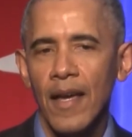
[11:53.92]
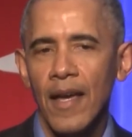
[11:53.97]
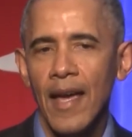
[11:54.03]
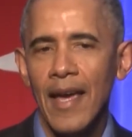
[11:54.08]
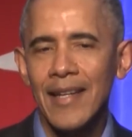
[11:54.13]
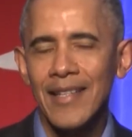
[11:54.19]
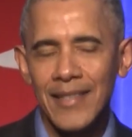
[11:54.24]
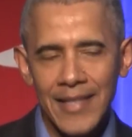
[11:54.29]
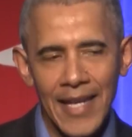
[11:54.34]

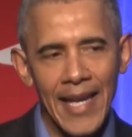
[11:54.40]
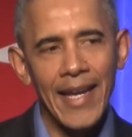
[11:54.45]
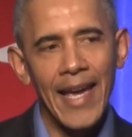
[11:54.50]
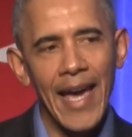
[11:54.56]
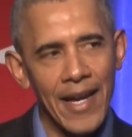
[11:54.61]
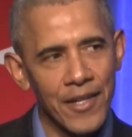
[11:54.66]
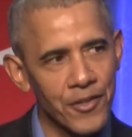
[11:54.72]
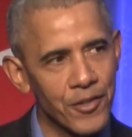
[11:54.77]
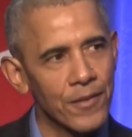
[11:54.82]
and to take
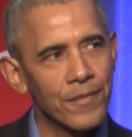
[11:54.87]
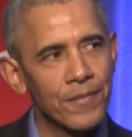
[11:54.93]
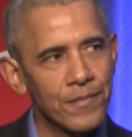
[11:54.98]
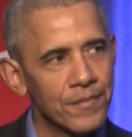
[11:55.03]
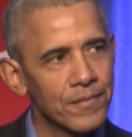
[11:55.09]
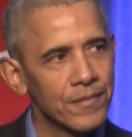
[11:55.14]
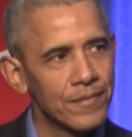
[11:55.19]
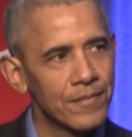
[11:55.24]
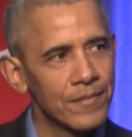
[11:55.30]
action,
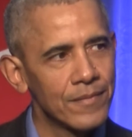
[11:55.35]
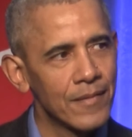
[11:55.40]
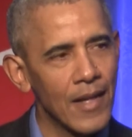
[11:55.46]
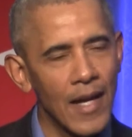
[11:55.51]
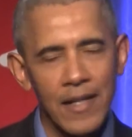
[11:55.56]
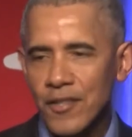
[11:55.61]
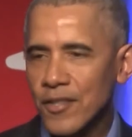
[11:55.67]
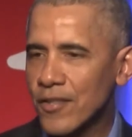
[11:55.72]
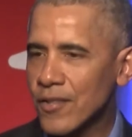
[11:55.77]

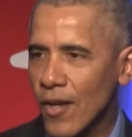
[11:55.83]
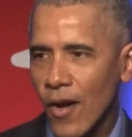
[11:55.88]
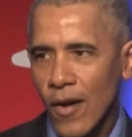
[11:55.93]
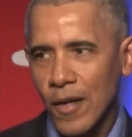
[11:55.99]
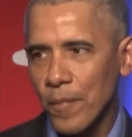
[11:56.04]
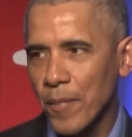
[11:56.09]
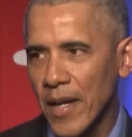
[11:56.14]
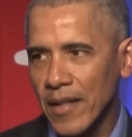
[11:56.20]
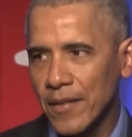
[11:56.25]
not just
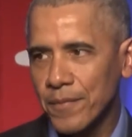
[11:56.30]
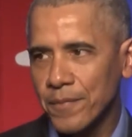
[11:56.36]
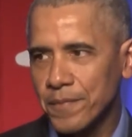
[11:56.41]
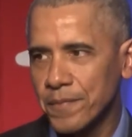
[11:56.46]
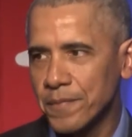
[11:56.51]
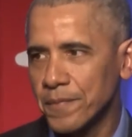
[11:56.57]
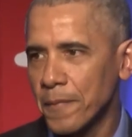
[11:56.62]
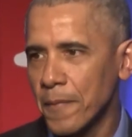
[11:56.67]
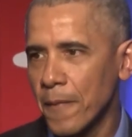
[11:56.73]
talk about it.
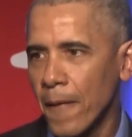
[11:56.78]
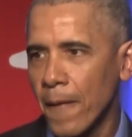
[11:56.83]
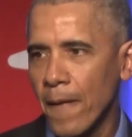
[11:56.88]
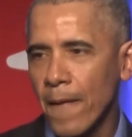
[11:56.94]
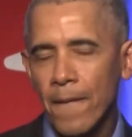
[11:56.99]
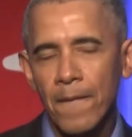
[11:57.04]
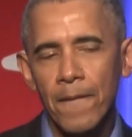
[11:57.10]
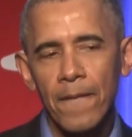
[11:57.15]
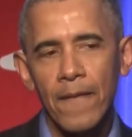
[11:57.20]

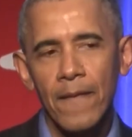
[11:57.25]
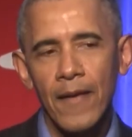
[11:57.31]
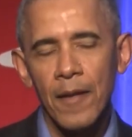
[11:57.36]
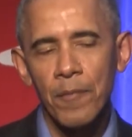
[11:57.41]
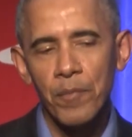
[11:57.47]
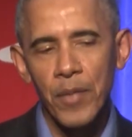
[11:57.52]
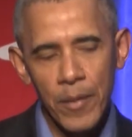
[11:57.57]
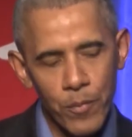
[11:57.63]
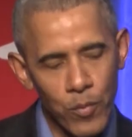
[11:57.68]

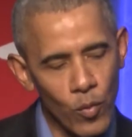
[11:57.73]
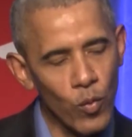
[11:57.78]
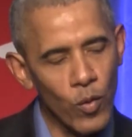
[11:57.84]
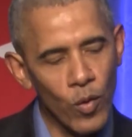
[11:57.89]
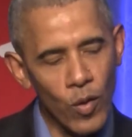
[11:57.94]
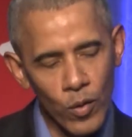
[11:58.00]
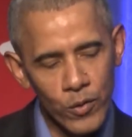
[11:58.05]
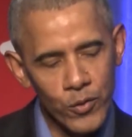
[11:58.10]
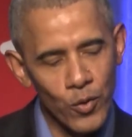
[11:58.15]
And people
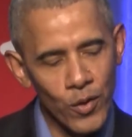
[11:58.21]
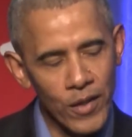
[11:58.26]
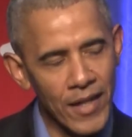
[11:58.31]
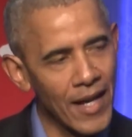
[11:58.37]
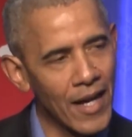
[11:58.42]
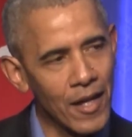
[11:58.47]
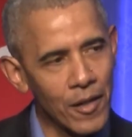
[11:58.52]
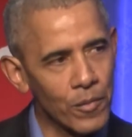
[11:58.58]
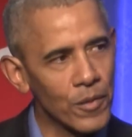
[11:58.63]
will hold you
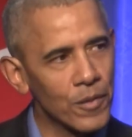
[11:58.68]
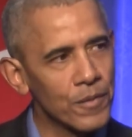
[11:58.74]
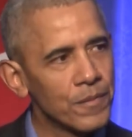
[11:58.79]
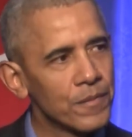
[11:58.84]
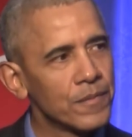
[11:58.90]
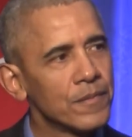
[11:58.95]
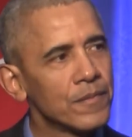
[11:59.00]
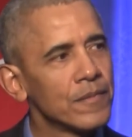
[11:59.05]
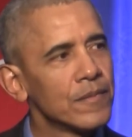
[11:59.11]
accountable
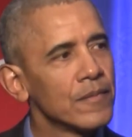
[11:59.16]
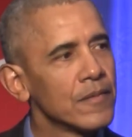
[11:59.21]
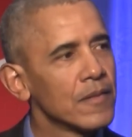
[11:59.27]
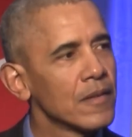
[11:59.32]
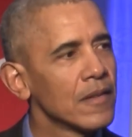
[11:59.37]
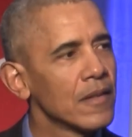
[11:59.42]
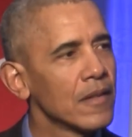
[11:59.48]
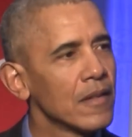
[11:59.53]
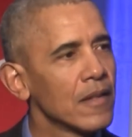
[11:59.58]

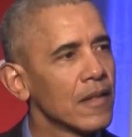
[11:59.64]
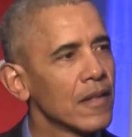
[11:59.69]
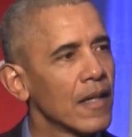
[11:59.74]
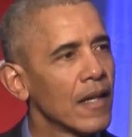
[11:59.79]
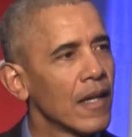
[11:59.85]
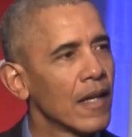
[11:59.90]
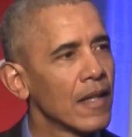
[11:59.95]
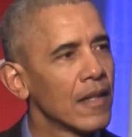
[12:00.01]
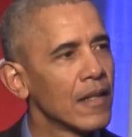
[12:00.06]

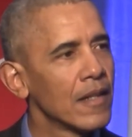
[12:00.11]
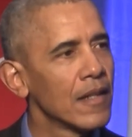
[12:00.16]
and